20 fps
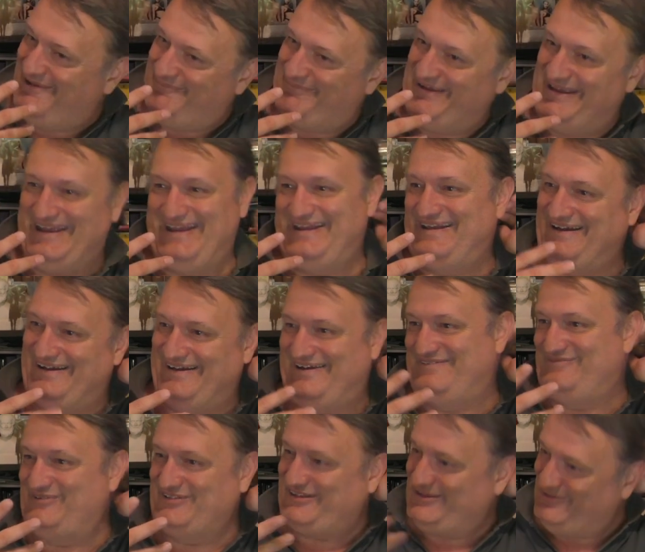being kind
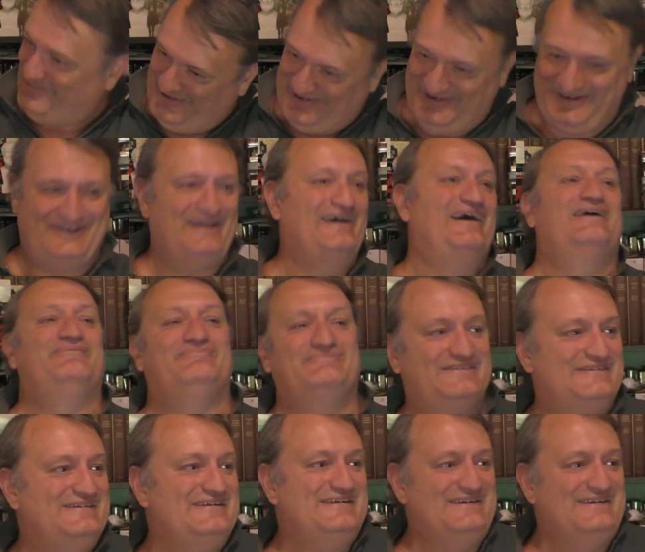of what's the word, um,